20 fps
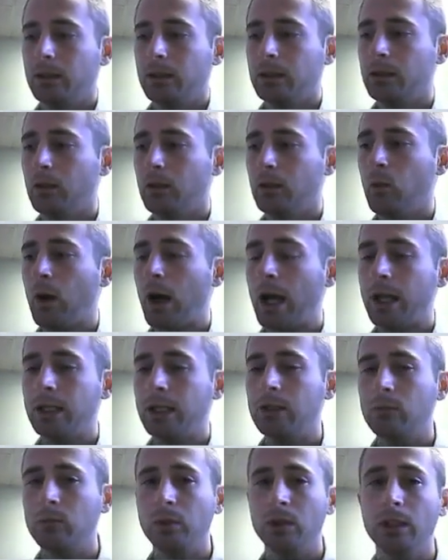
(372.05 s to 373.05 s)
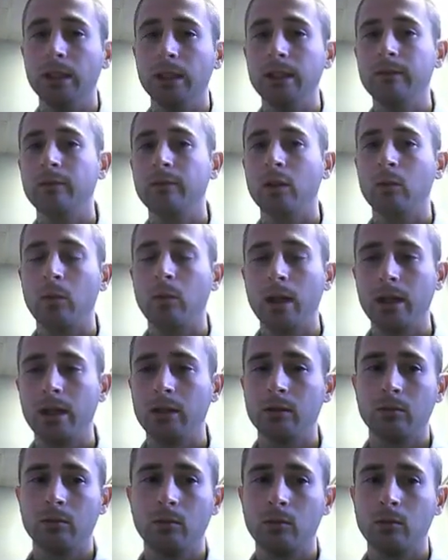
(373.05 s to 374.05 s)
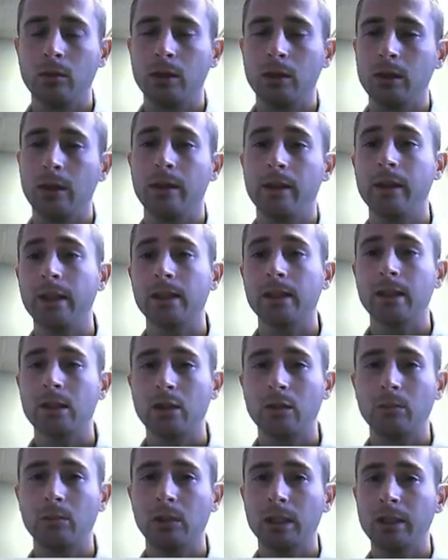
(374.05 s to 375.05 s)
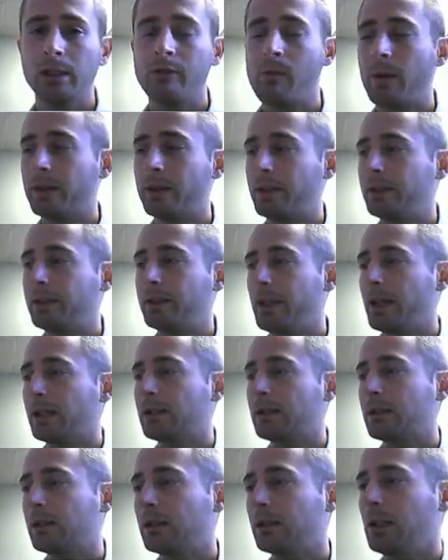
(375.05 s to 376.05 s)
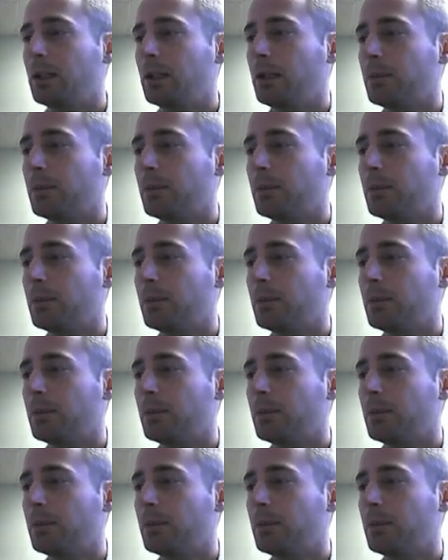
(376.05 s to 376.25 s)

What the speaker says: why you believe the way and the things that you believe about the text.